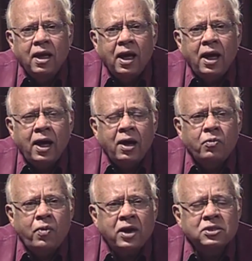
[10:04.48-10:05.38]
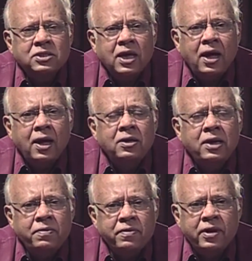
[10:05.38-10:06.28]
was a
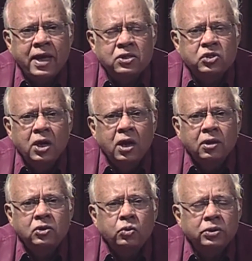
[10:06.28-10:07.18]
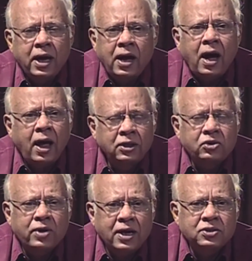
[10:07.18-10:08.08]
leverage to the
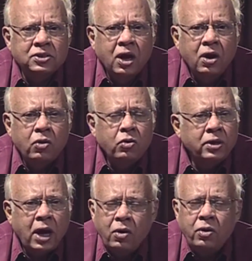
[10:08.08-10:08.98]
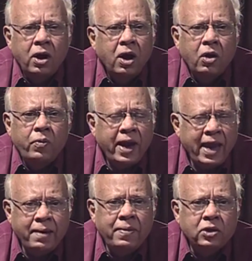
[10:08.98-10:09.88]
ultras, who now were
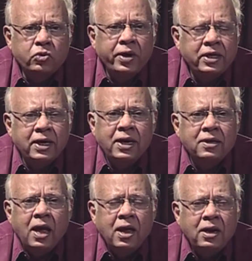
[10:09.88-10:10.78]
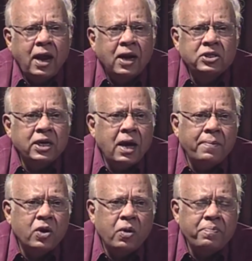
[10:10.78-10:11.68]
able to return larger
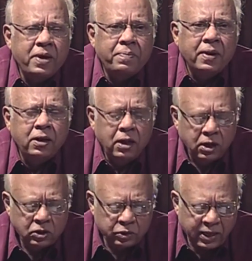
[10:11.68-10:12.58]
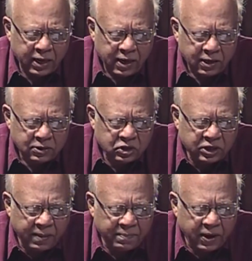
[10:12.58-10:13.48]
number of people to the
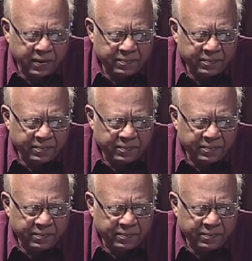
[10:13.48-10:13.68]
chamber.